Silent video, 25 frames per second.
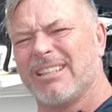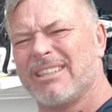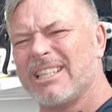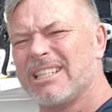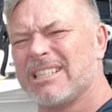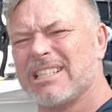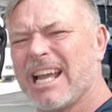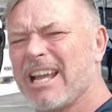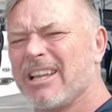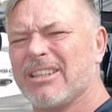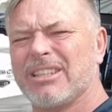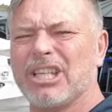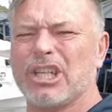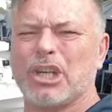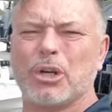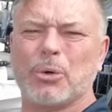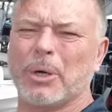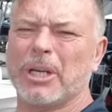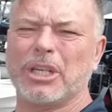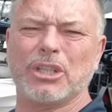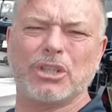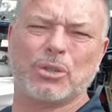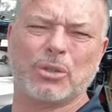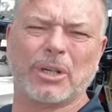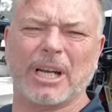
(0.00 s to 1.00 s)
There's only
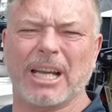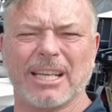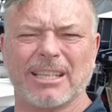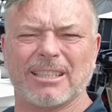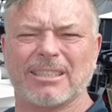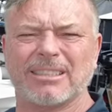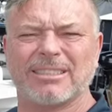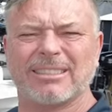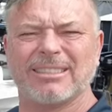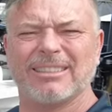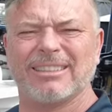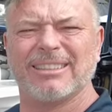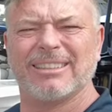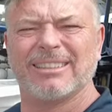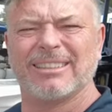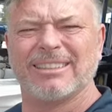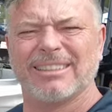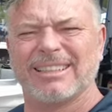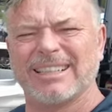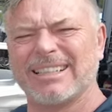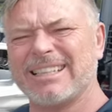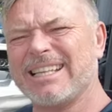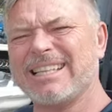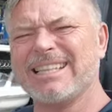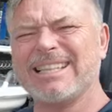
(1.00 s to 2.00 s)
Quintrex,
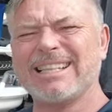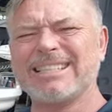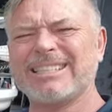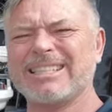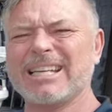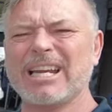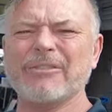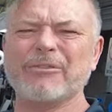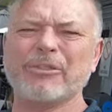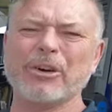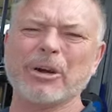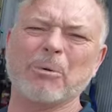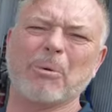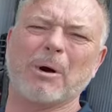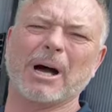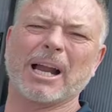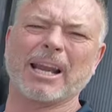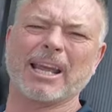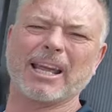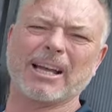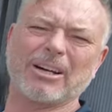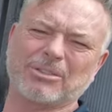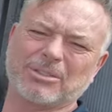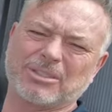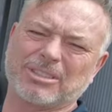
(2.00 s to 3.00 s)
and then there's
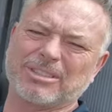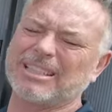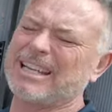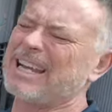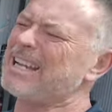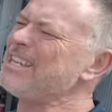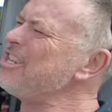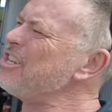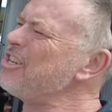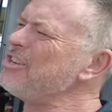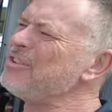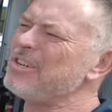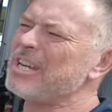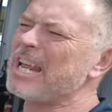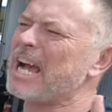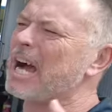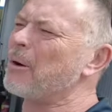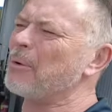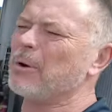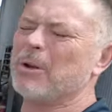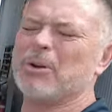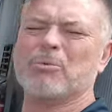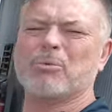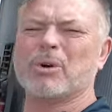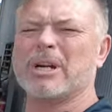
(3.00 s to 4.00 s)
everyone else. And you
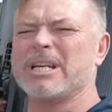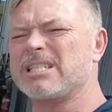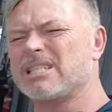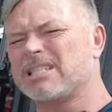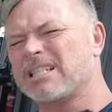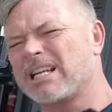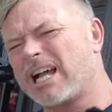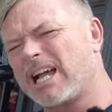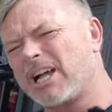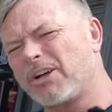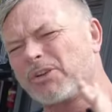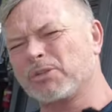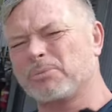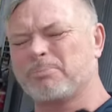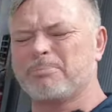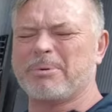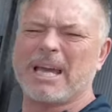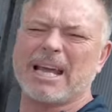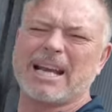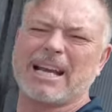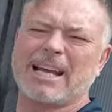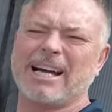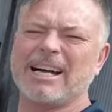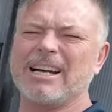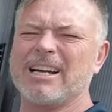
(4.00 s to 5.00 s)
know it. Resale's
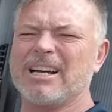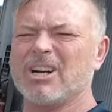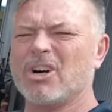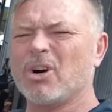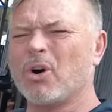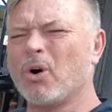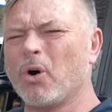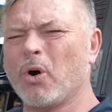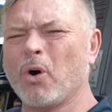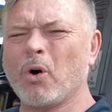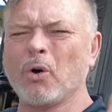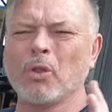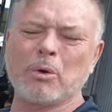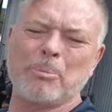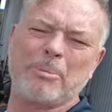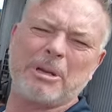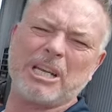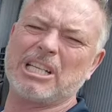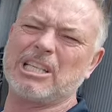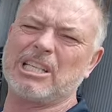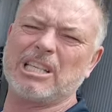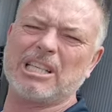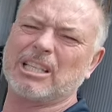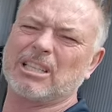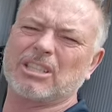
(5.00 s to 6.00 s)
better. All the
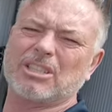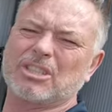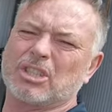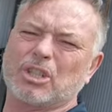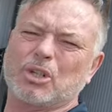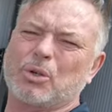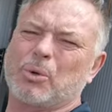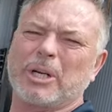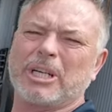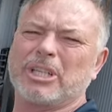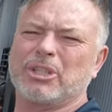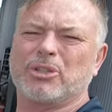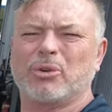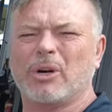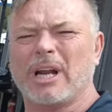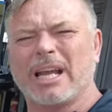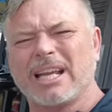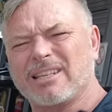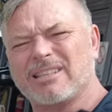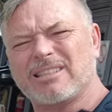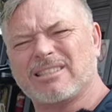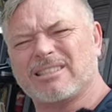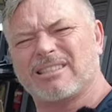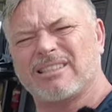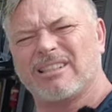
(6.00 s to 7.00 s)
big dealers are
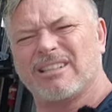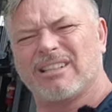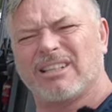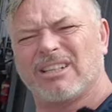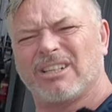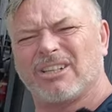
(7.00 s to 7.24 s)
Quintrex,